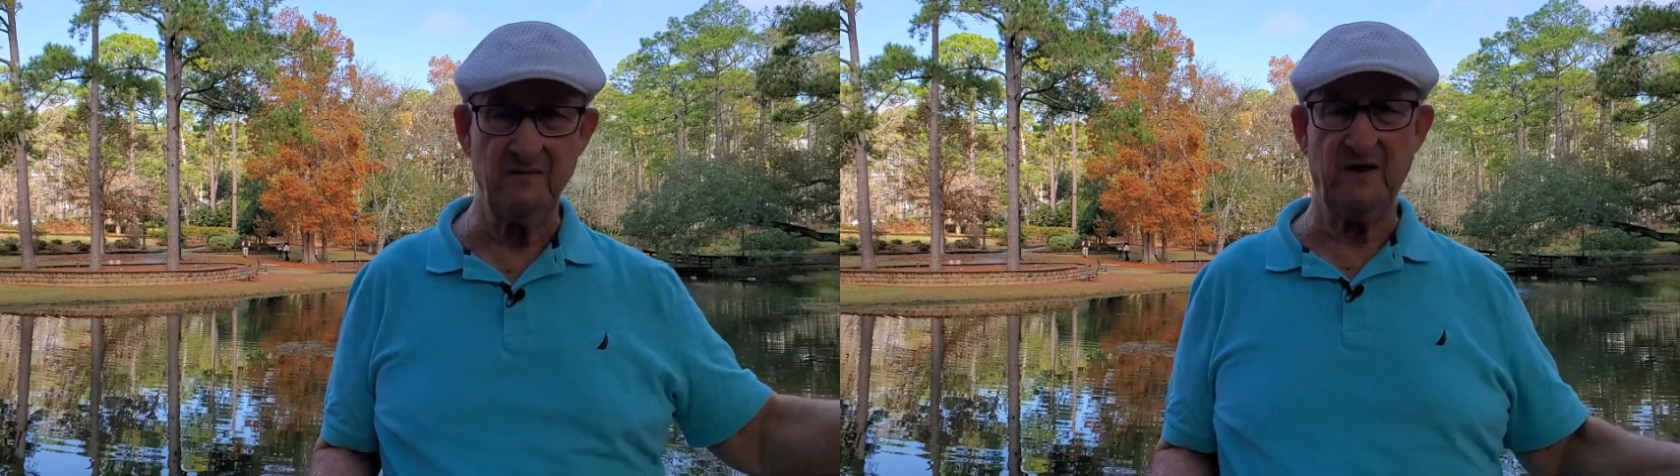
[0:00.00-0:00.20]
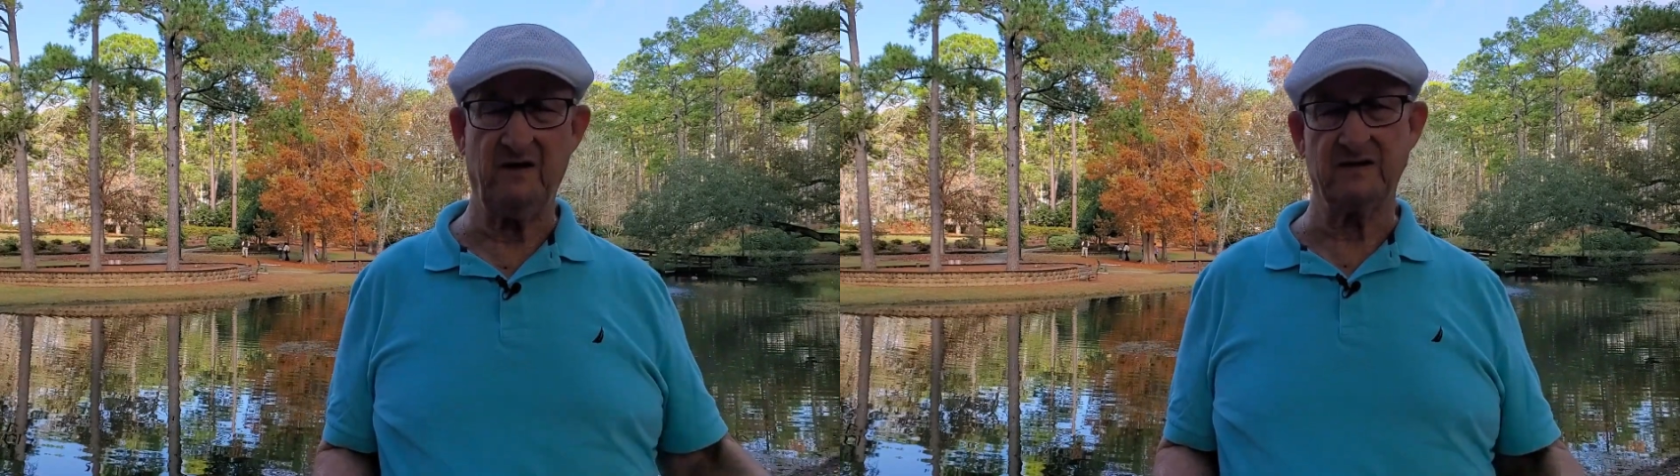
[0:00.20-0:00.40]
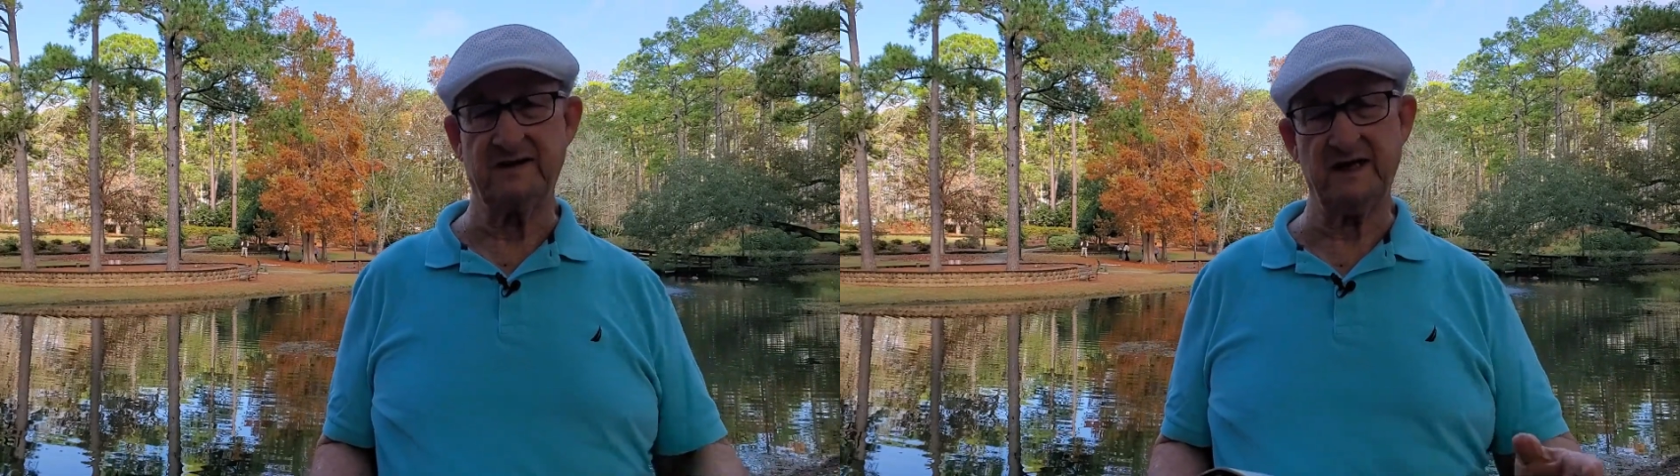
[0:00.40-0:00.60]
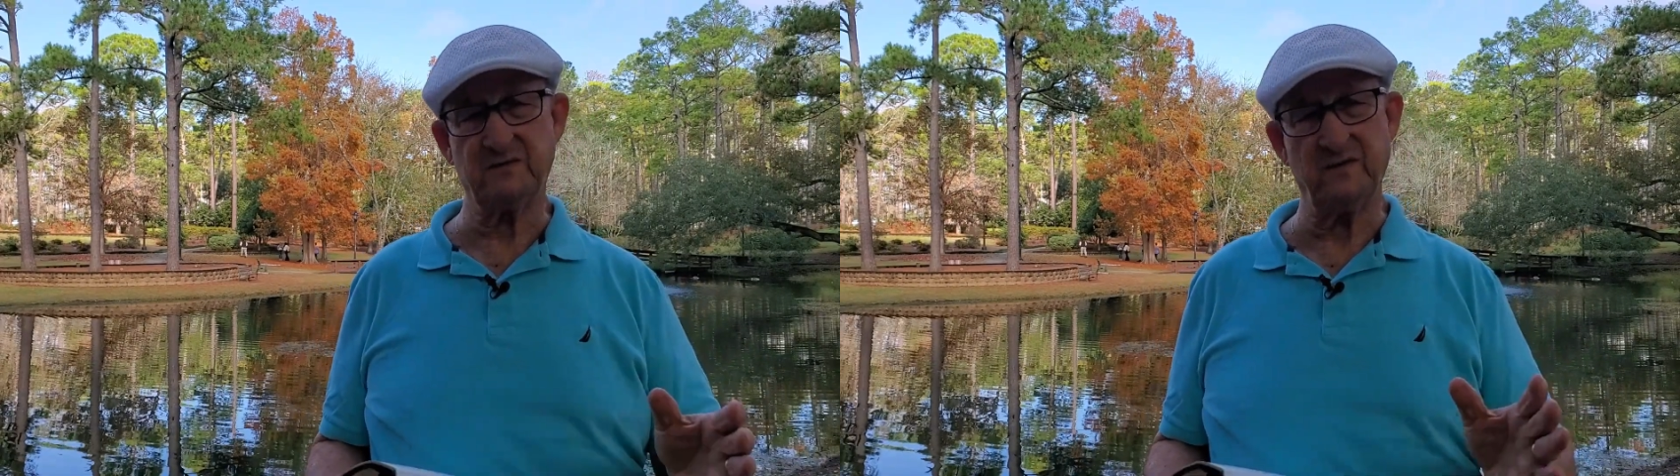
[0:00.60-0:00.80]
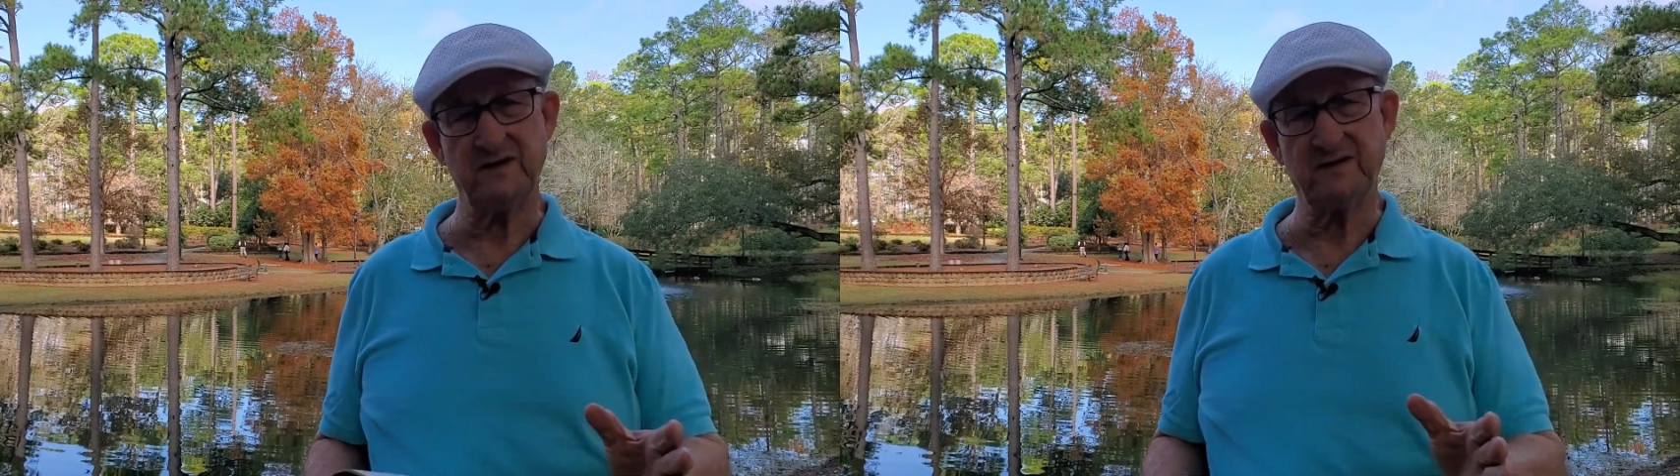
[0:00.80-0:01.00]
because
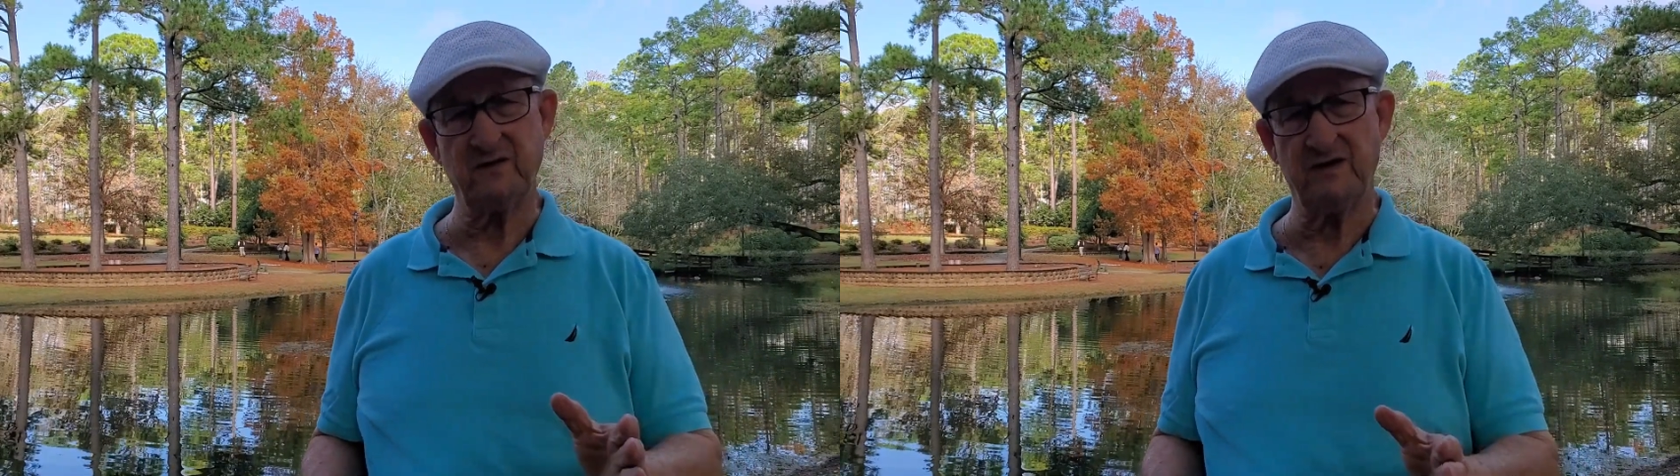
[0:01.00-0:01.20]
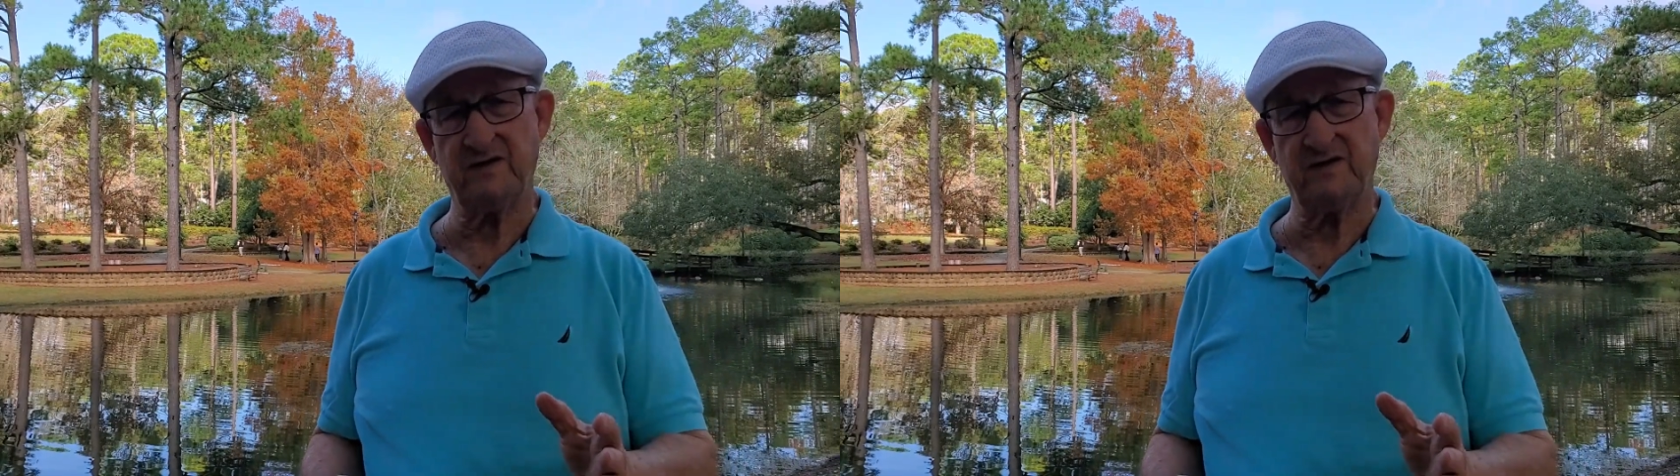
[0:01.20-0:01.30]
that's what's going